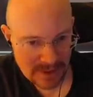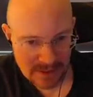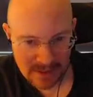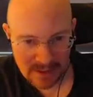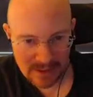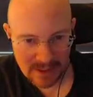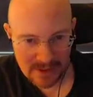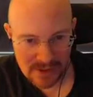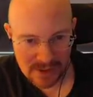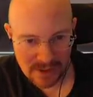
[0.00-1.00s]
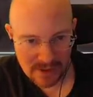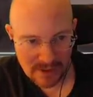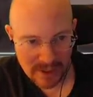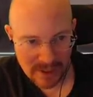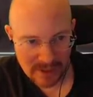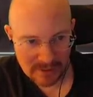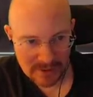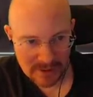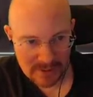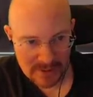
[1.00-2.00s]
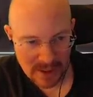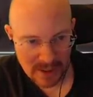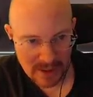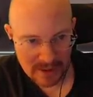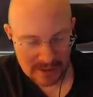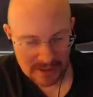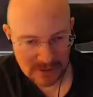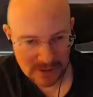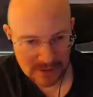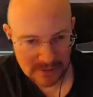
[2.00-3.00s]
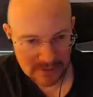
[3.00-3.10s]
And Engi can go hang out in, uh, cloaking.